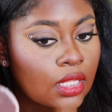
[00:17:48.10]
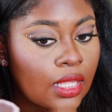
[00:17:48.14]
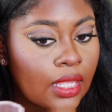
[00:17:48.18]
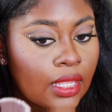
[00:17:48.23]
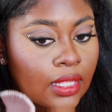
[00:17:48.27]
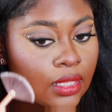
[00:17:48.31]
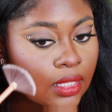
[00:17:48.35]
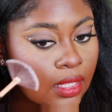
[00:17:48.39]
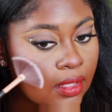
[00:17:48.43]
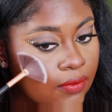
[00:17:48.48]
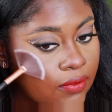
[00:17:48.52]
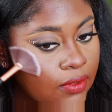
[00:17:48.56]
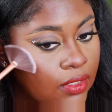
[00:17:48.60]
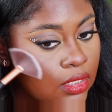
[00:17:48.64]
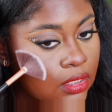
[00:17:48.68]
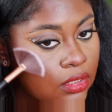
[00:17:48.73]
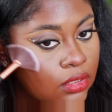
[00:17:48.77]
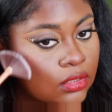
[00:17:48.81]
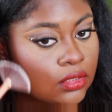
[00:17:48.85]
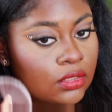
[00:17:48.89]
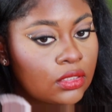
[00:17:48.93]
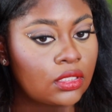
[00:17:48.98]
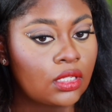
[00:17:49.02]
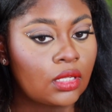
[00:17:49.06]
love it.
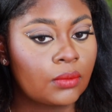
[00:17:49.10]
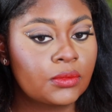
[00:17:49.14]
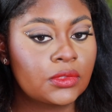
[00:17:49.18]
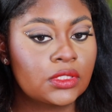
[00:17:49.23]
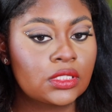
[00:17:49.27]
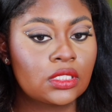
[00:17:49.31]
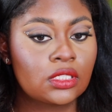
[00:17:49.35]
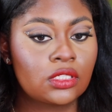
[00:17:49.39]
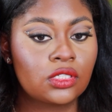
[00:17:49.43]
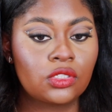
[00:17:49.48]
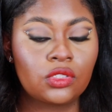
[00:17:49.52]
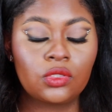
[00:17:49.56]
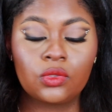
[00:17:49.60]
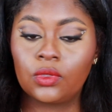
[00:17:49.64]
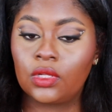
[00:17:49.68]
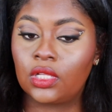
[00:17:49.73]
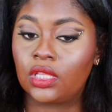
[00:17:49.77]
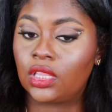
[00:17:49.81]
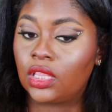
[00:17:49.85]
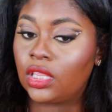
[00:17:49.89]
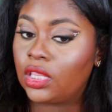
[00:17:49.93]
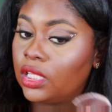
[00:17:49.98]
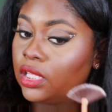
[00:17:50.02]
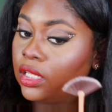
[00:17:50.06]
I'm just gonna do a
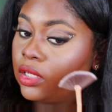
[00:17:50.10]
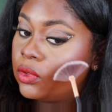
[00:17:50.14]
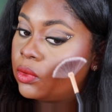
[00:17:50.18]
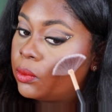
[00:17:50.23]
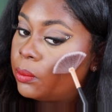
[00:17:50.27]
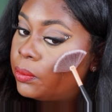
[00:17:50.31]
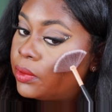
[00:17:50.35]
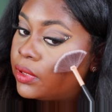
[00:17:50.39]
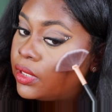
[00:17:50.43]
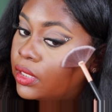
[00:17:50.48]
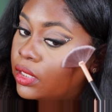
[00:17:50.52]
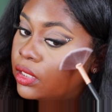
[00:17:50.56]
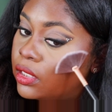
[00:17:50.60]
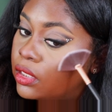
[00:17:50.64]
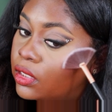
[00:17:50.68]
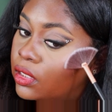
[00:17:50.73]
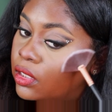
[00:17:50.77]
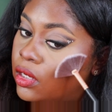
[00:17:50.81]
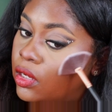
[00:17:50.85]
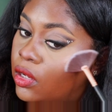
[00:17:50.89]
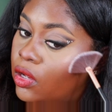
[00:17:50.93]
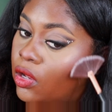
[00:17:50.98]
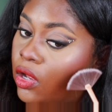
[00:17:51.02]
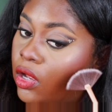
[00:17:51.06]
little bit
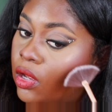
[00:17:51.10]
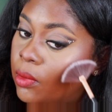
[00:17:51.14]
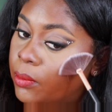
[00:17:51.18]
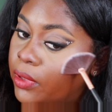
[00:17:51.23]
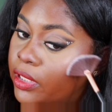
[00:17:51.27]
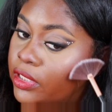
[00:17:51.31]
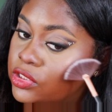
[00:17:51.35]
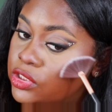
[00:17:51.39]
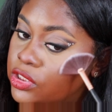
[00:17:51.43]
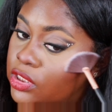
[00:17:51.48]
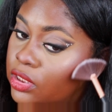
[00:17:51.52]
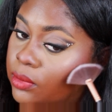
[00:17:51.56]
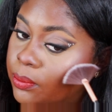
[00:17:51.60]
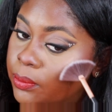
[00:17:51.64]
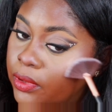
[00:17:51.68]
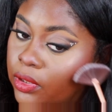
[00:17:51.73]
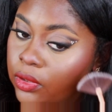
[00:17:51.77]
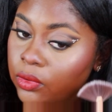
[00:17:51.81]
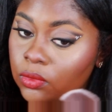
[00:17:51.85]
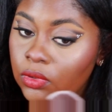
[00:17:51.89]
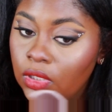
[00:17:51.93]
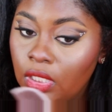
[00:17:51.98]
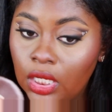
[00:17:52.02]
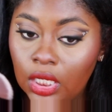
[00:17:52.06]
on my
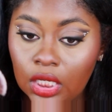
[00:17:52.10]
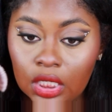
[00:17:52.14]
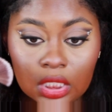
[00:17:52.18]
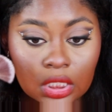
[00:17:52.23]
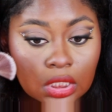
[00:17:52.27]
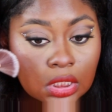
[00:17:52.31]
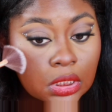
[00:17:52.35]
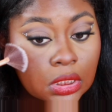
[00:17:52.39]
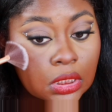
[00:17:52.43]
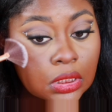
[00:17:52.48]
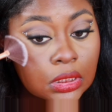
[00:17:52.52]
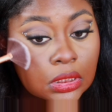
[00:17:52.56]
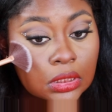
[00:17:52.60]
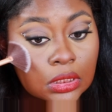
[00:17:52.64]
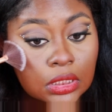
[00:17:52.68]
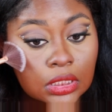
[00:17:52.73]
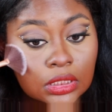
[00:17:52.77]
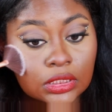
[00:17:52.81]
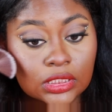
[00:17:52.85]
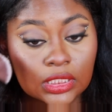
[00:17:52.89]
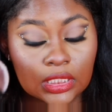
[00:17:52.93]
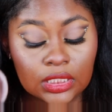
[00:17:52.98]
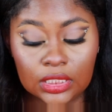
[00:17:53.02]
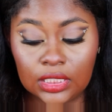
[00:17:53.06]
cheekbone, like
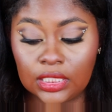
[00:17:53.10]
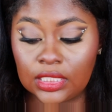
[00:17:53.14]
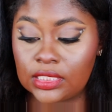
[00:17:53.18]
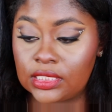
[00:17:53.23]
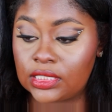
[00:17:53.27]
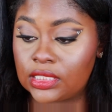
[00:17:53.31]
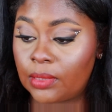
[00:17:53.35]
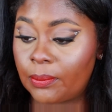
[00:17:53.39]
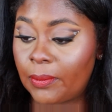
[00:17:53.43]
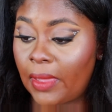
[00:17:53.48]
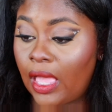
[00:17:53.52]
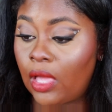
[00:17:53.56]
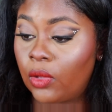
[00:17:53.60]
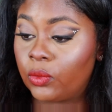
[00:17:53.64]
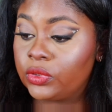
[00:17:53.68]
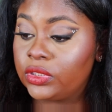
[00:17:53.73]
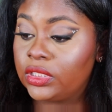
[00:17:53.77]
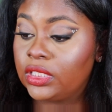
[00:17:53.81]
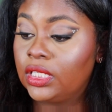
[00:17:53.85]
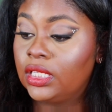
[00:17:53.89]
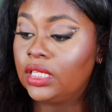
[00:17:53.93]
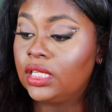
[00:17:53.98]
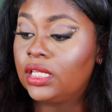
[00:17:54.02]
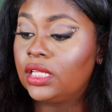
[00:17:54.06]
the teeniest
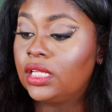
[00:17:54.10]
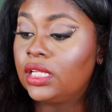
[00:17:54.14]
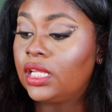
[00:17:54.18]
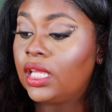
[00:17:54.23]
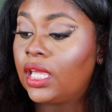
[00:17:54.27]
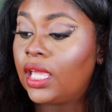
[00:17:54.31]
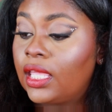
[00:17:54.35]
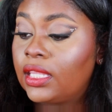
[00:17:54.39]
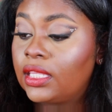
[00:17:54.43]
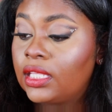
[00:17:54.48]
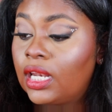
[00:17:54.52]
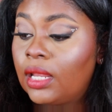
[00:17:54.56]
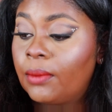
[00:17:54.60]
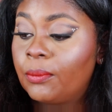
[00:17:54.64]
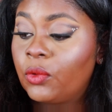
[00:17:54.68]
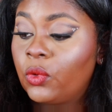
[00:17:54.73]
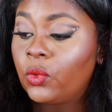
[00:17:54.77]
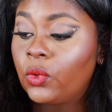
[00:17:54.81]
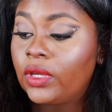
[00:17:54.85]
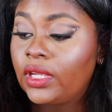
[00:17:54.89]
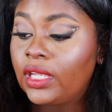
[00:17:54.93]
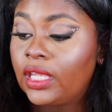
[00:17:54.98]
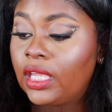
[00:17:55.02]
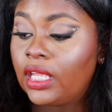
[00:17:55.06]
amount. And then I'm
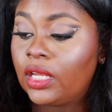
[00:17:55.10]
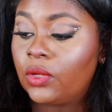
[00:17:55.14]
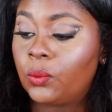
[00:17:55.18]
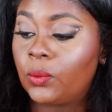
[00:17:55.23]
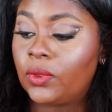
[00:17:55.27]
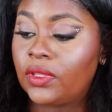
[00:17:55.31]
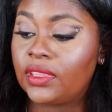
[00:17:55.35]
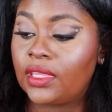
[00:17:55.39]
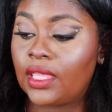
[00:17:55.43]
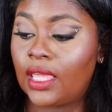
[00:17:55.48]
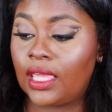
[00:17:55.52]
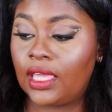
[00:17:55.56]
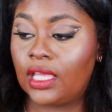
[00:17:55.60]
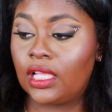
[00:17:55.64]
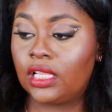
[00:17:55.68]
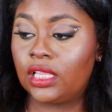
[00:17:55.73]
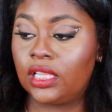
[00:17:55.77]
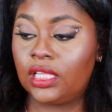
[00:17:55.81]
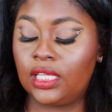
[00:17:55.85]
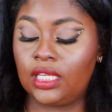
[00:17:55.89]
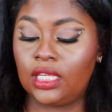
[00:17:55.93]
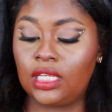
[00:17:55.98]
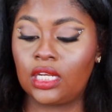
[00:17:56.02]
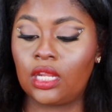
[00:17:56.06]
going in with a
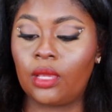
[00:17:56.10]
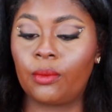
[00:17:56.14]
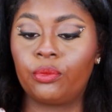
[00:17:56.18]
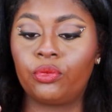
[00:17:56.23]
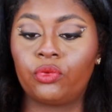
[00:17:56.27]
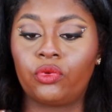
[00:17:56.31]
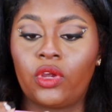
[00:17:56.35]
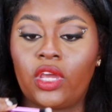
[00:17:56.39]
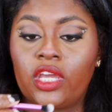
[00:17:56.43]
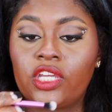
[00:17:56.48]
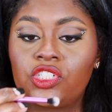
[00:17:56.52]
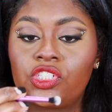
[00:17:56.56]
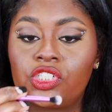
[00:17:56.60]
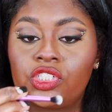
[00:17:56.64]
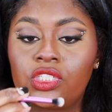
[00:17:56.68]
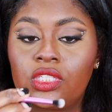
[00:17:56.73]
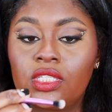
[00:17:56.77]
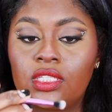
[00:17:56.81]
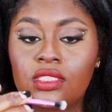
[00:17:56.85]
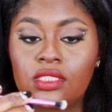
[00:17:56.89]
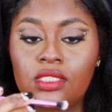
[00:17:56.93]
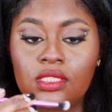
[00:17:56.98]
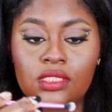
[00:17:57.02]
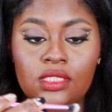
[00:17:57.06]
clean brush.
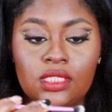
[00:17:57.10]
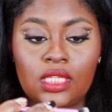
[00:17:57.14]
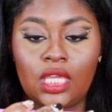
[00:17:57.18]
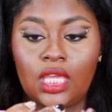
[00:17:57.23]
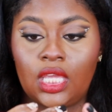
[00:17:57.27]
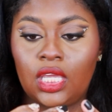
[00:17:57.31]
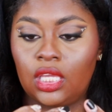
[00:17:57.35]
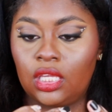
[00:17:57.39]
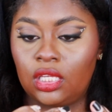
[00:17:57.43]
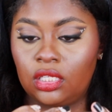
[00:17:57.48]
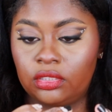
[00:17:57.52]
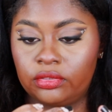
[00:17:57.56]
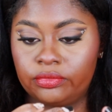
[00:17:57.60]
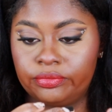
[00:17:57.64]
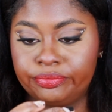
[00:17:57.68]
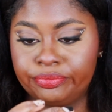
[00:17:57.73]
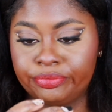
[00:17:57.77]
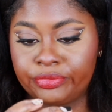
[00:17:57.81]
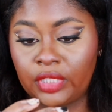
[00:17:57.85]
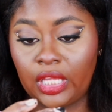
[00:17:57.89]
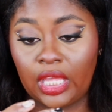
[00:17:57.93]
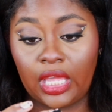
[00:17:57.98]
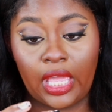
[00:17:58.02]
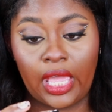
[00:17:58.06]
This is a,
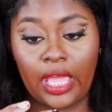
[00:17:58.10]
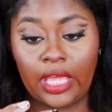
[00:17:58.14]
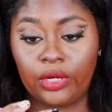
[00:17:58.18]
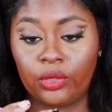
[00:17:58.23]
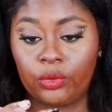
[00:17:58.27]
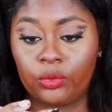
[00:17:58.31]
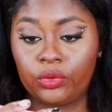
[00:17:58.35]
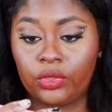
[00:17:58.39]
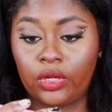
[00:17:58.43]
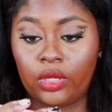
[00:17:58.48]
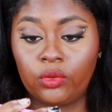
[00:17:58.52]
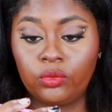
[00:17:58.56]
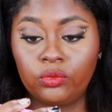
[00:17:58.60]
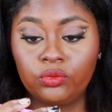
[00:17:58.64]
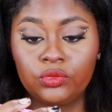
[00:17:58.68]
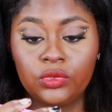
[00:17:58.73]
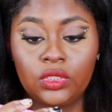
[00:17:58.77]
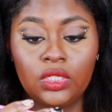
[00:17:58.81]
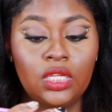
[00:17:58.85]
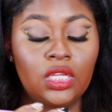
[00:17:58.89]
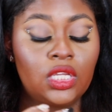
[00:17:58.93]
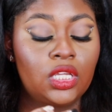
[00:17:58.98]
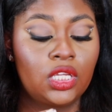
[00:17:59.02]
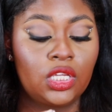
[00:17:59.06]
I don't know,
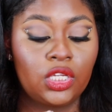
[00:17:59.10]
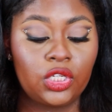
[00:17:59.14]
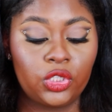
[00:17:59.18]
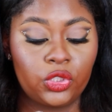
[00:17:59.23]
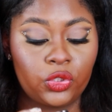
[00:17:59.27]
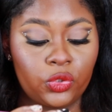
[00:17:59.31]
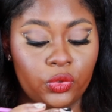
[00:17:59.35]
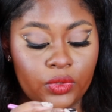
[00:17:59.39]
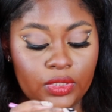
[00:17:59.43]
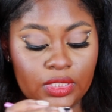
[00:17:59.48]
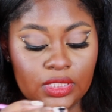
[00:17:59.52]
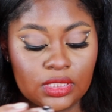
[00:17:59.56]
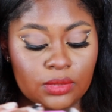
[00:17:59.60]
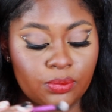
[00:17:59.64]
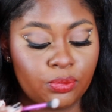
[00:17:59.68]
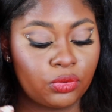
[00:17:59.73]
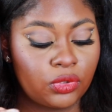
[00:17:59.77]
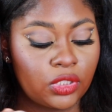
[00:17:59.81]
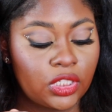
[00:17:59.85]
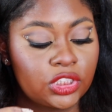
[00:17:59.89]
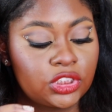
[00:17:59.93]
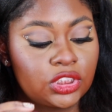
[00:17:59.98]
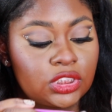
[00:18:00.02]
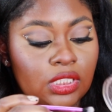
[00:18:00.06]
crease
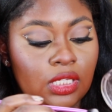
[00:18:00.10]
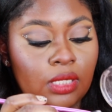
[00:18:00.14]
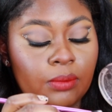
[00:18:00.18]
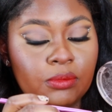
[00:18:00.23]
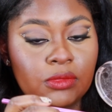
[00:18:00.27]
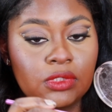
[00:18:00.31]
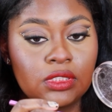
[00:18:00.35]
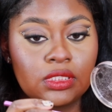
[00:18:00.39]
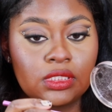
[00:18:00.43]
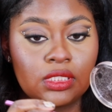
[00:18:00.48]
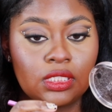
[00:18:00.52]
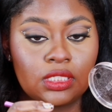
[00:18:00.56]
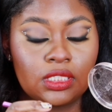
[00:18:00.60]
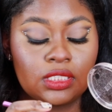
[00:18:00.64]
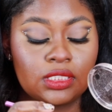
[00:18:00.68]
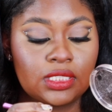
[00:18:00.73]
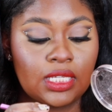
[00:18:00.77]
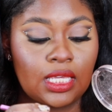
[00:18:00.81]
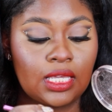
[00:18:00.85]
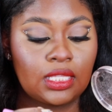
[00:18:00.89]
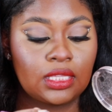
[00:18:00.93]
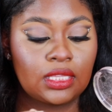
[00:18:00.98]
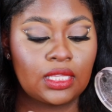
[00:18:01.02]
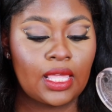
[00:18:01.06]
brush. I'm just gonna
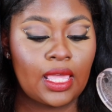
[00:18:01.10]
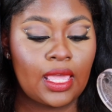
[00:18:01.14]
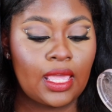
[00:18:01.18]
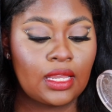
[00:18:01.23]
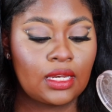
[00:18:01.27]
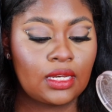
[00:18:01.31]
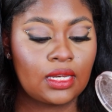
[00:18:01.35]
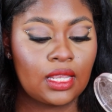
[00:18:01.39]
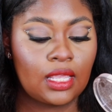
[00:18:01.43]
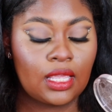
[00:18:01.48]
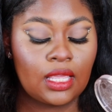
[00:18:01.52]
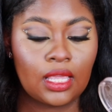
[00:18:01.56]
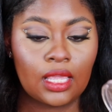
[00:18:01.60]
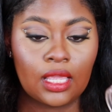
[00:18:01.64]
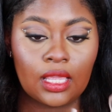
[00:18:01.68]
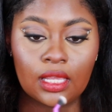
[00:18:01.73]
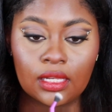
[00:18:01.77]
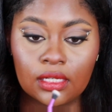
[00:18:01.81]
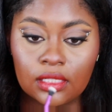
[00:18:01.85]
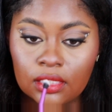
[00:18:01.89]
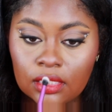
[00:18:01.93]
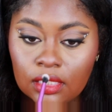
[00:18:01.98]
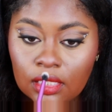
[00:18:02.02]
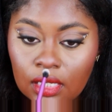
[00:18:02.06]
take that
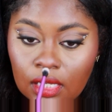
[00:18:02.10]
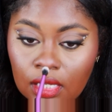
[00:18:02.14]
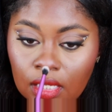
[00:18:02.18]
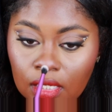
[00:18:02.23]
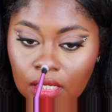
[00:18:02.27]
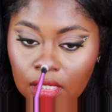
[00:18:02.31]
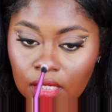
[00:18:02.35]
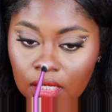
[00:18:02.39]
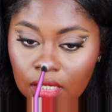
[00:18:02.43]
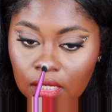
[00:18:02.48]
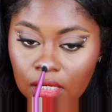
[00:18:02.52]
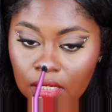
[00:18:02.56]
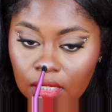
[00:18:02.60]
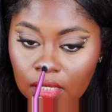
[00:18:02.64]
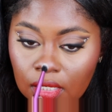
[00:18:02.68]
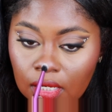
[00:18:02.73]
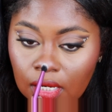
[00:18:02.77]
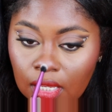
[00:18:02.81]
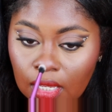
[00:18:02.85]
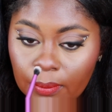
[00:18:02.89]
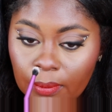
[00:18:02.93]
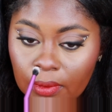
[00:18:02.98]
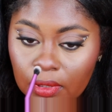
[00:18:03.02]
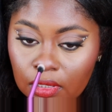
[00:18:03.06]
and
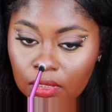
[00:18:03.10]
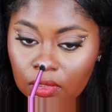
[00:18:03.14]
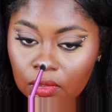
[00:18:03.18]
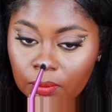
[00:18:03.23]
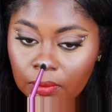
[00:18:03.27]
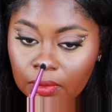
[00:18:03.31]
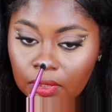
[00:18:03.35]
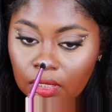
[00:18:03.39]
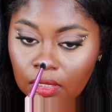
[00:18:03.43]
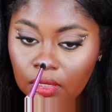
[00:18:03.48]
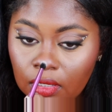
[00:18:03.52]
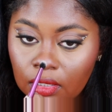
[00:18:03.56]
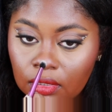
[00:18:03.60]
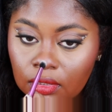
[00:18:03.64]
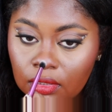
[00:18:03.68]
dab a little bit on